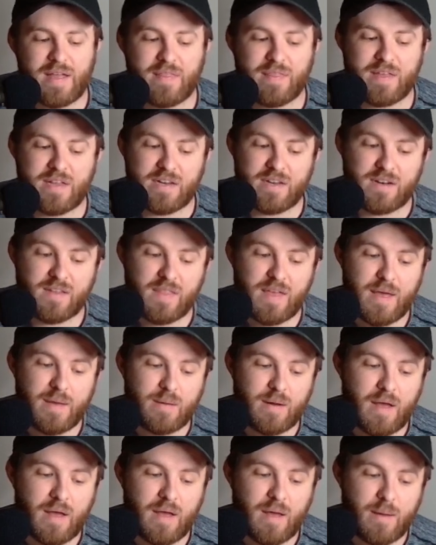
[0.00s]
And then into
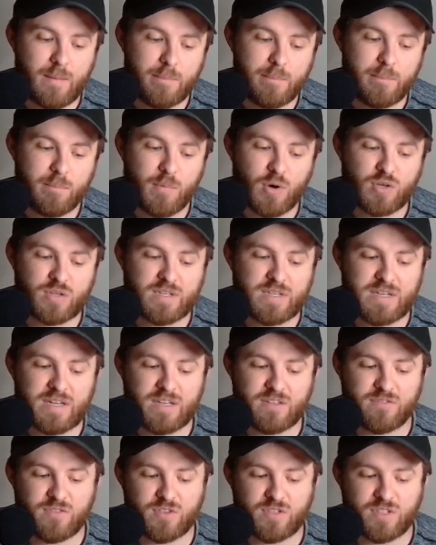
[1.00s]
that
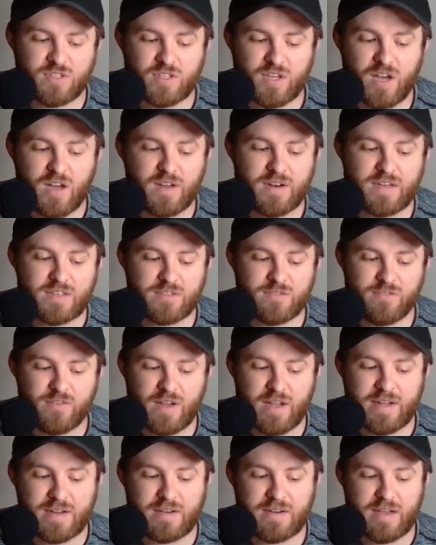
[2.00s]
Martinez versus Yanez
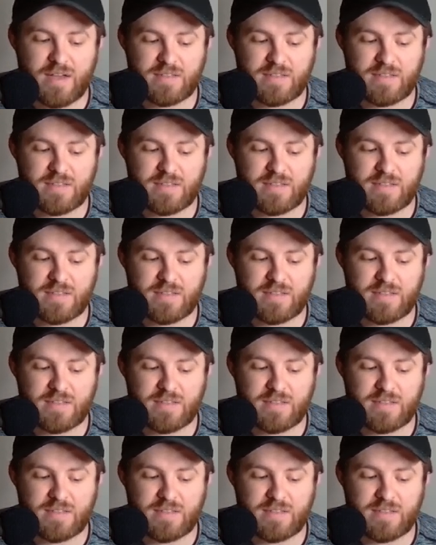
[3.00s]
fight,